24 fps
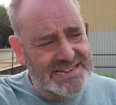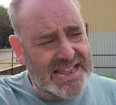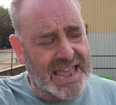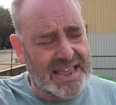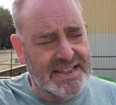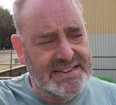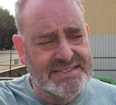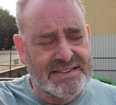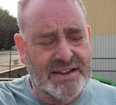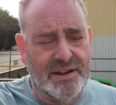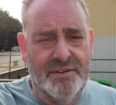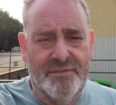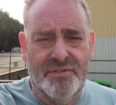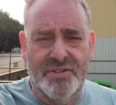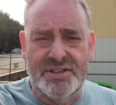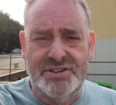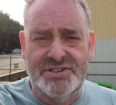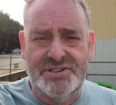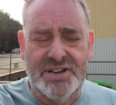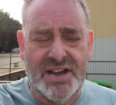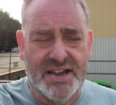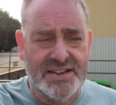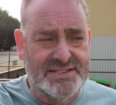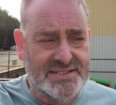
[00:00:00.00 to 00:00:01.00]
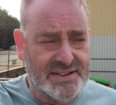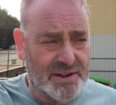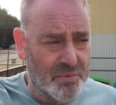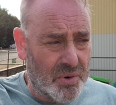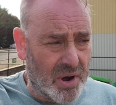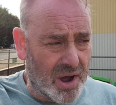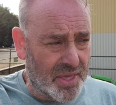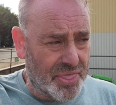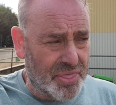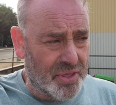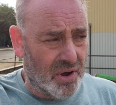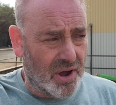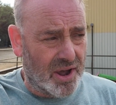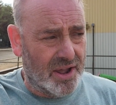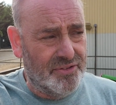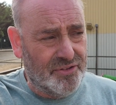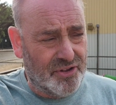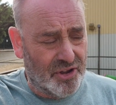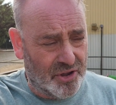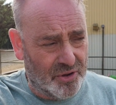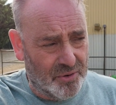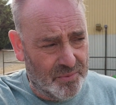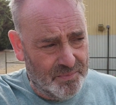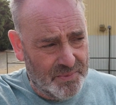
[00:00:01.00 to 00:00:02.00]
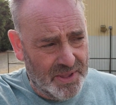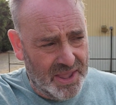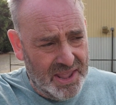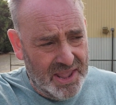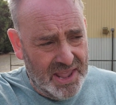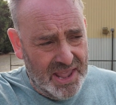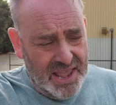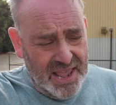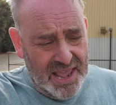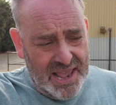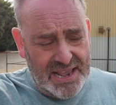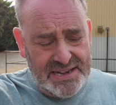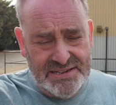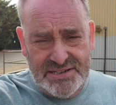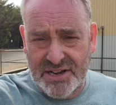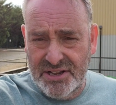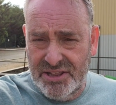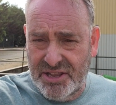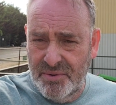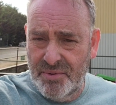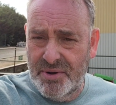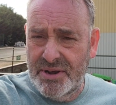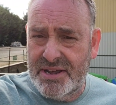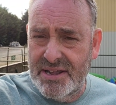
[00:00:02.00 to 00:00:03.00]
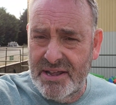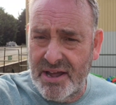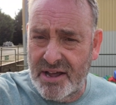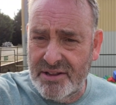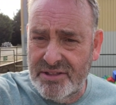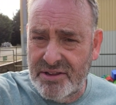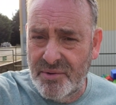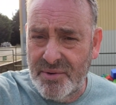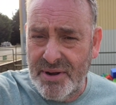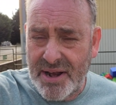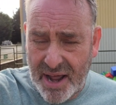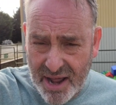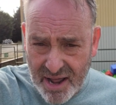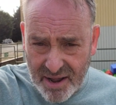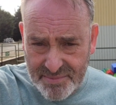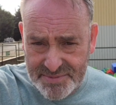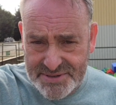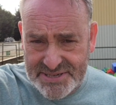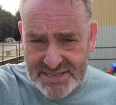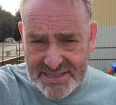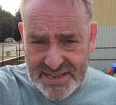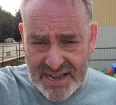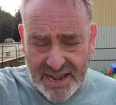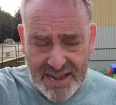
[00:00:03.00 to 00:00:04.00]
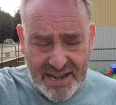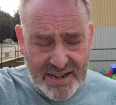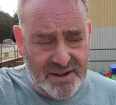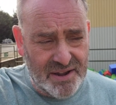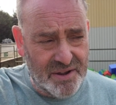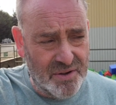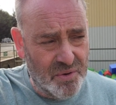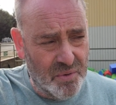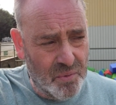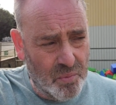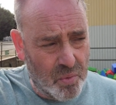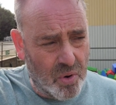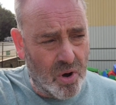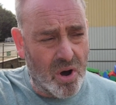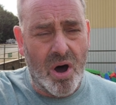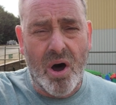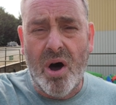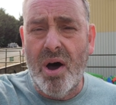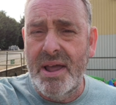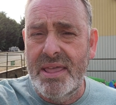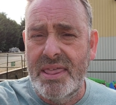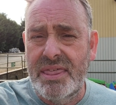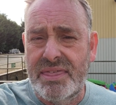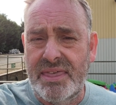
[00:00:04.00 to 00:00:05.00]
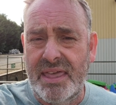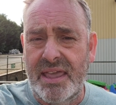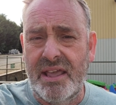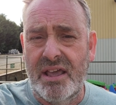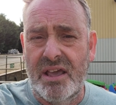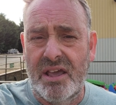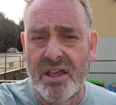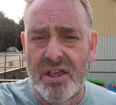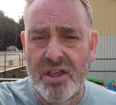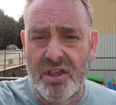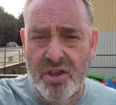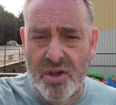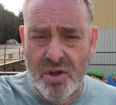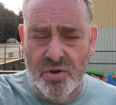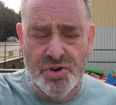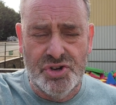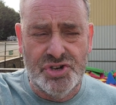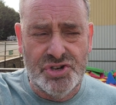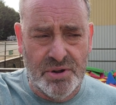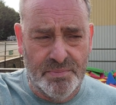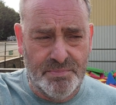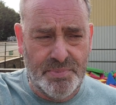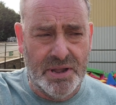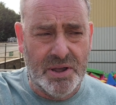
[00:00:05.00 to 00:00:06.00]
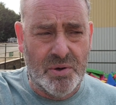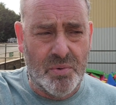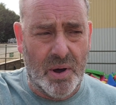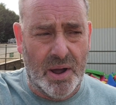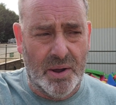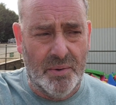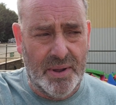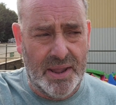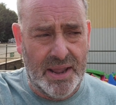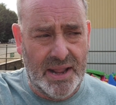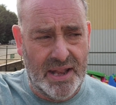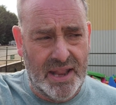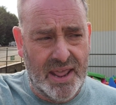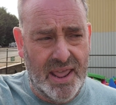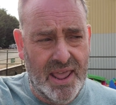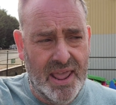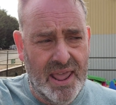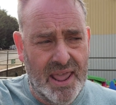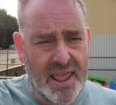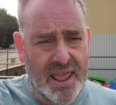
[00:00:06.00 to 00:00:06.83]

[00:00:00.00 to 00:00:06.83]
yeah, so everything's changed. So what I thought I'd do is I'd do an up-to-date what I think you should be quoting